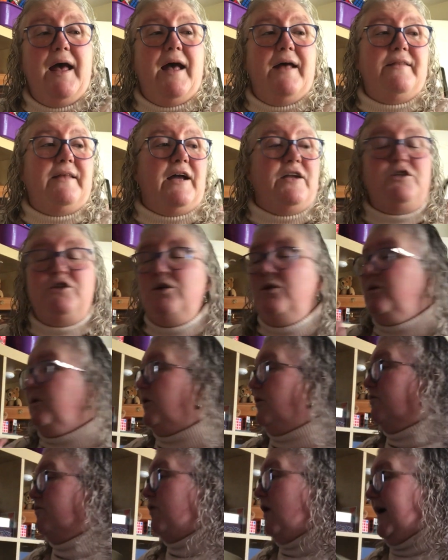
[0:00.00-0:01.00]
that you
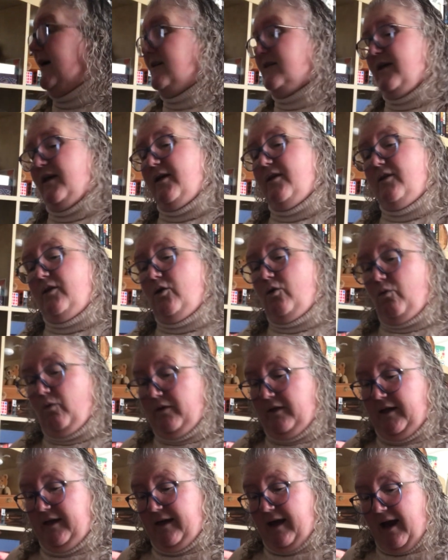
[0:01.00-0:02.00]
can write
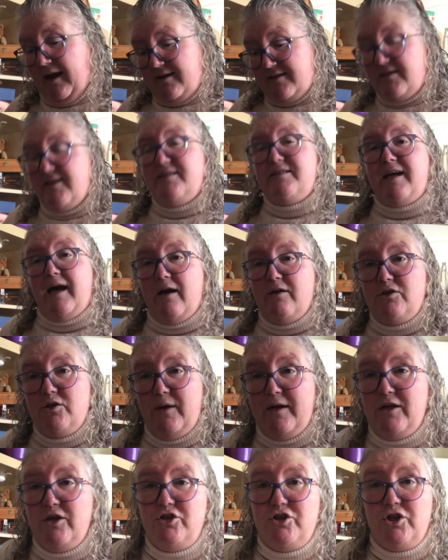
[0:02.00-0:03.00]
the answers down
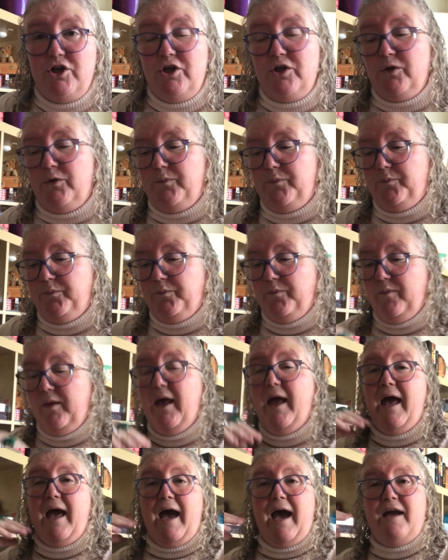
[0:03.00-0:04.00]
to in a journal
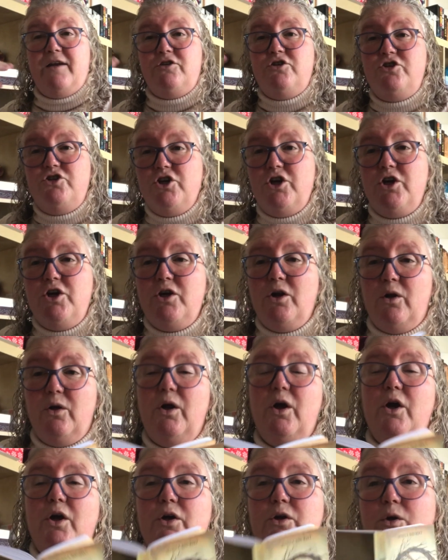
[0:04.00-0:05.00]
and journal
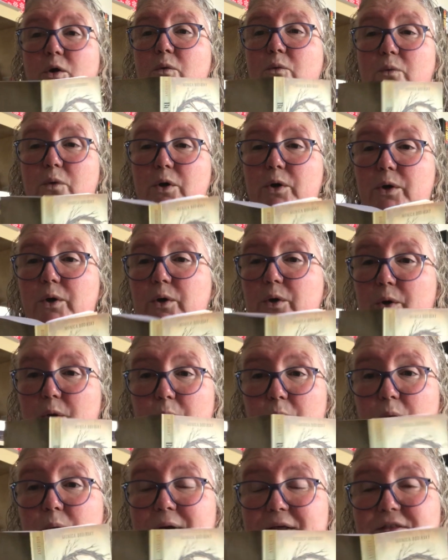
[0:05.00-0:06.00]
your work
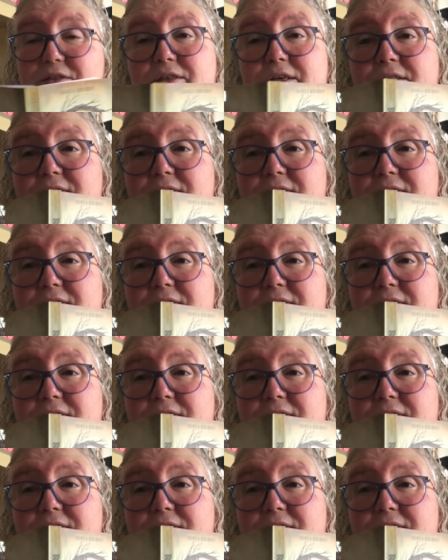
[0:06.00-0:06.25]
with